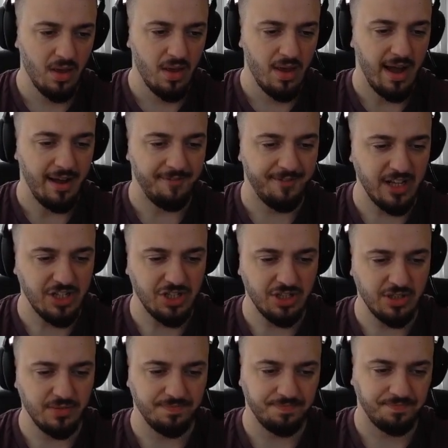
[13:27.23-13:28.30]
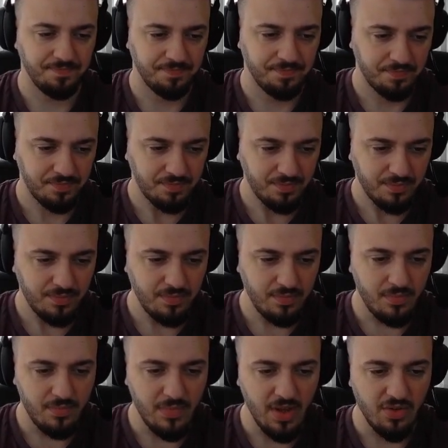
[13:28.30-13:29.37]
Affliction.
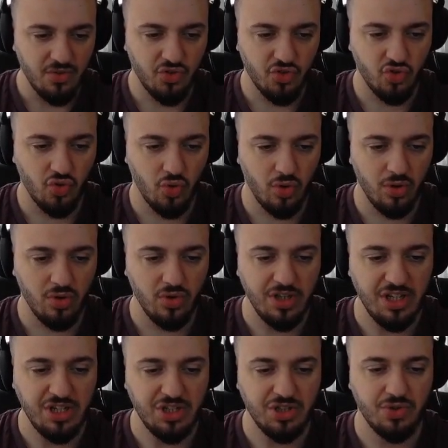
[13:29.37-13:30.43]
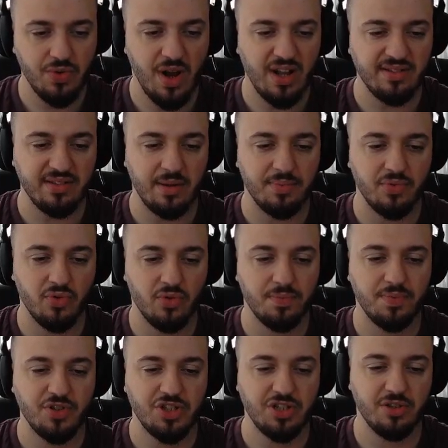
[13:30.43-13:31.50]
Soul Leash grants an absorb
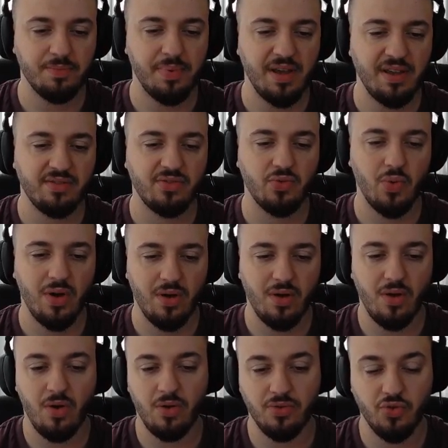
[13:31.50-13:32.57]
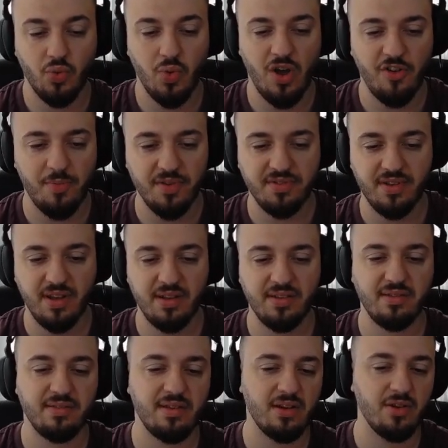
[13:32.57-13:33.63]
shield based on 12%
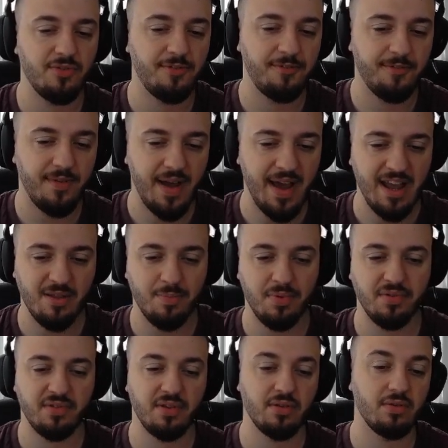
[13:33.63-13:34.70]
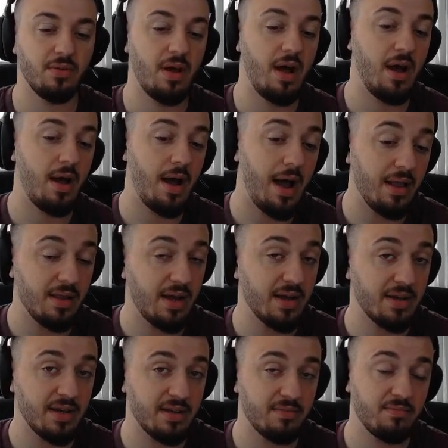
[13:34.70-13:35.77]
instead of 8%. I
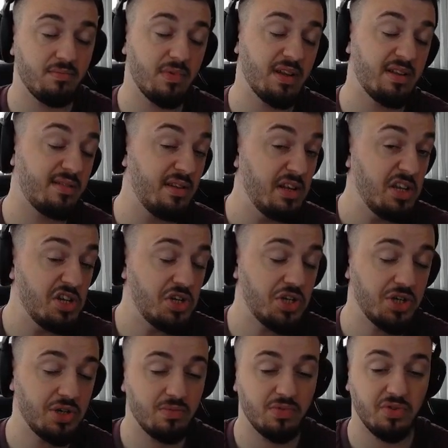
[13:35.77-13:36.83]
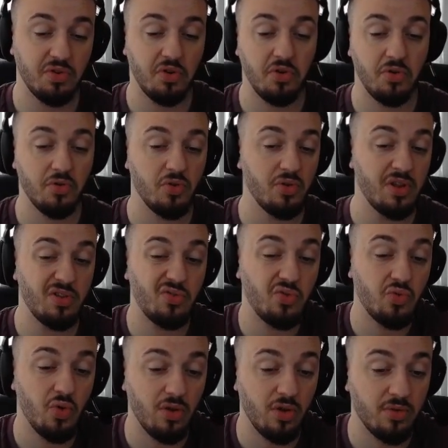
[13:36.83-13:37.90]
like it. It's leash, so you need to
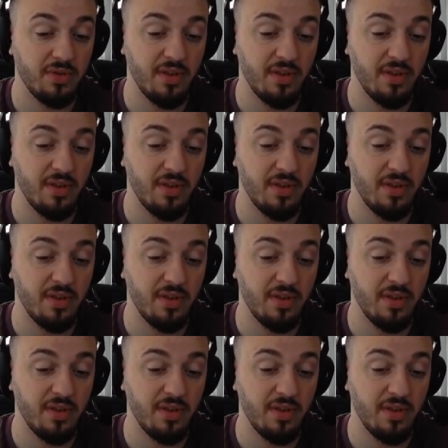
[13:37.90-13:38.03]
do a lot